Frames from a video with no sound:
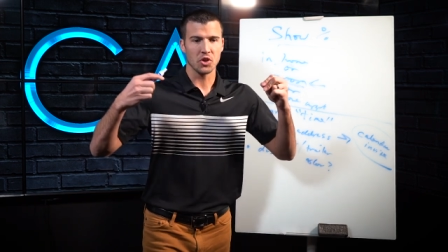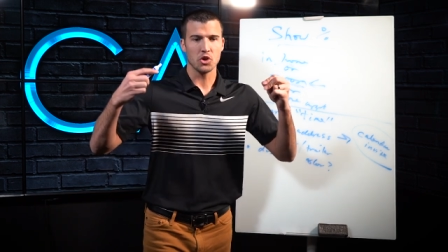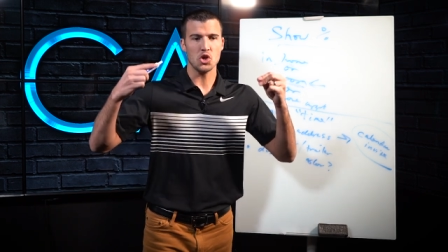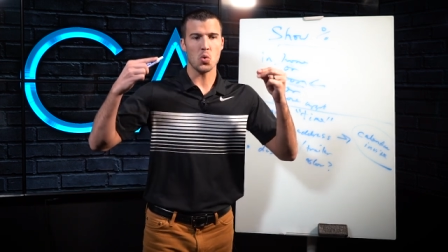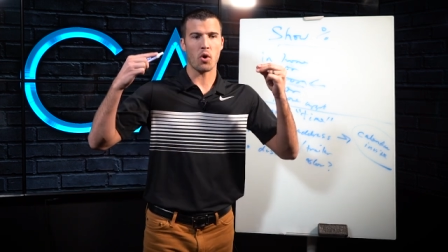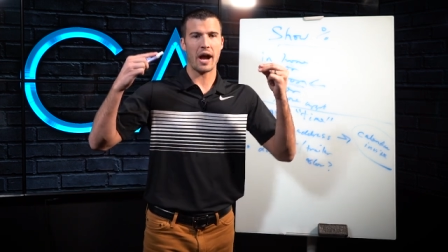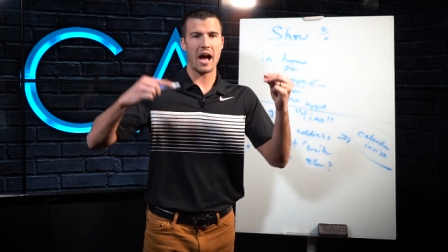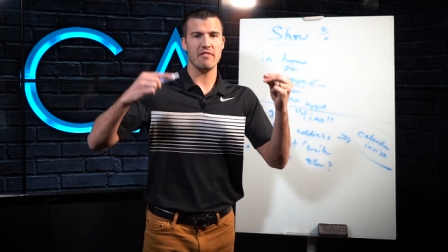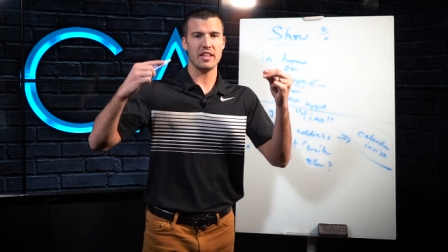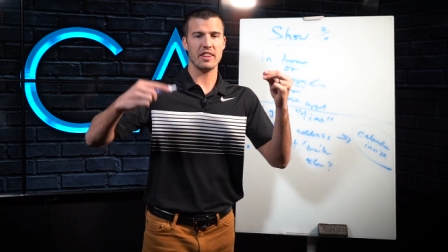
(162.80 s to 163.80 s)
you are
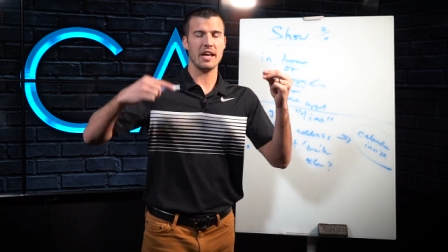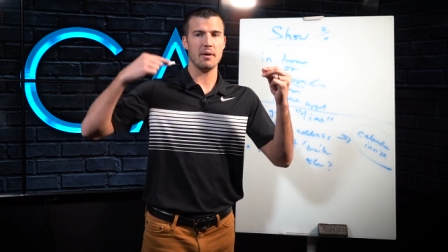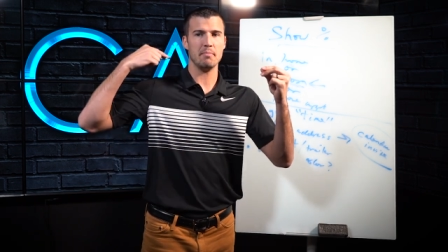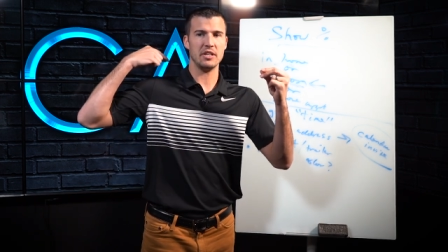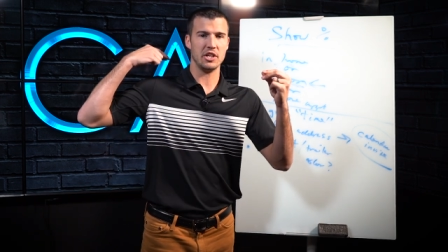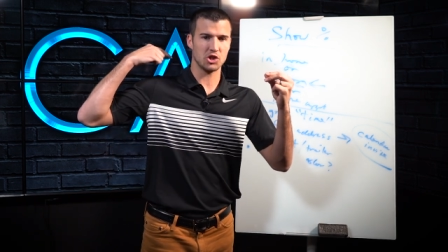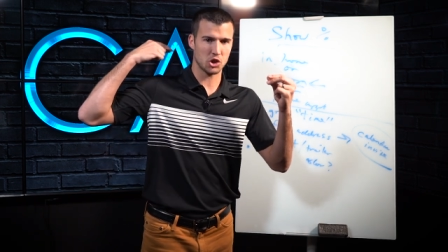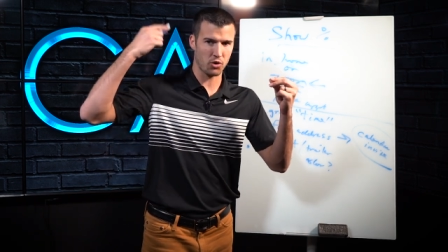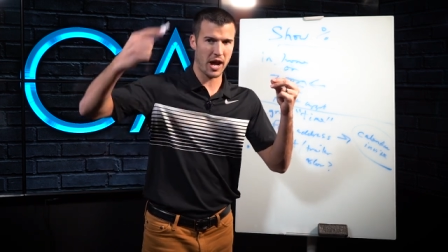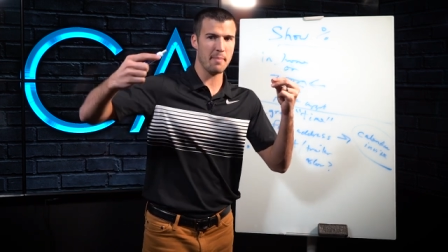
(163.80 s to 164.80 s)
having them
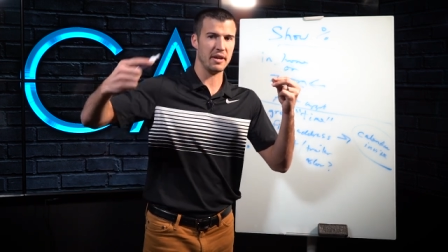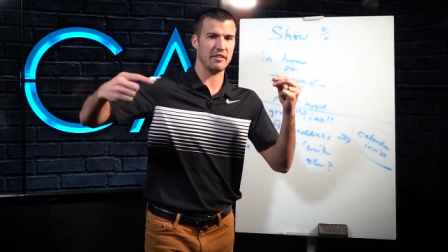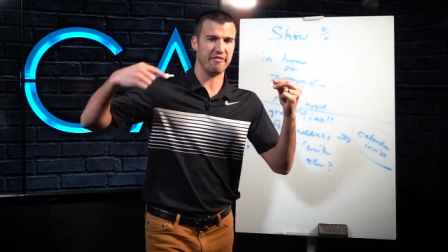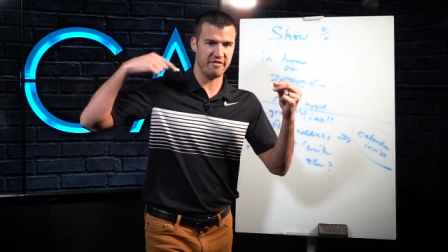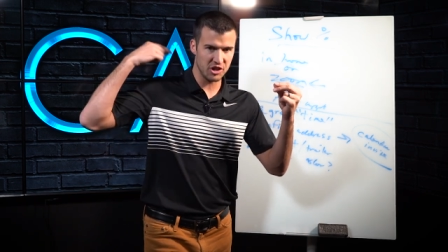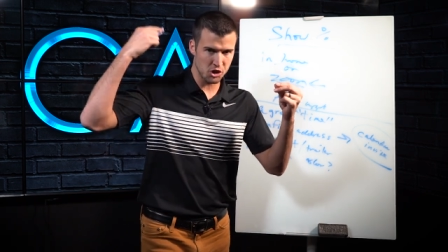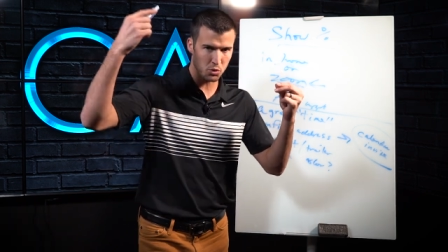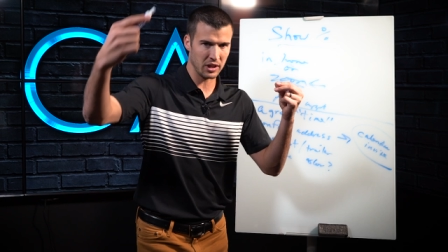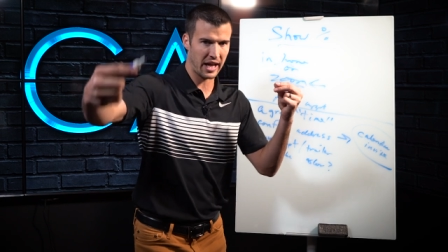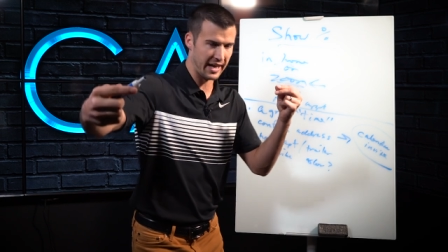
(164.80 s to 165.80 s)
describe it,
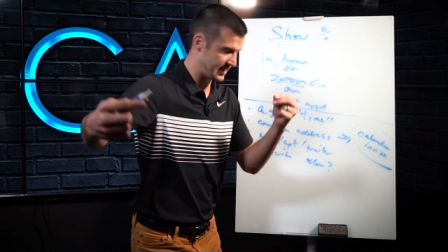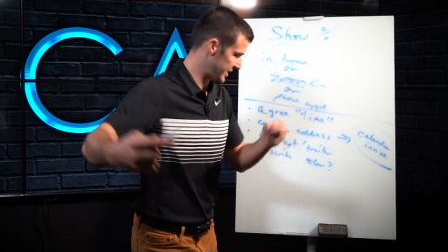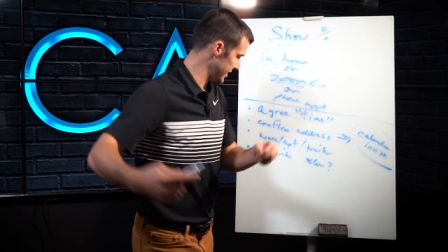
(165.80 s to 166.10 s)
visualize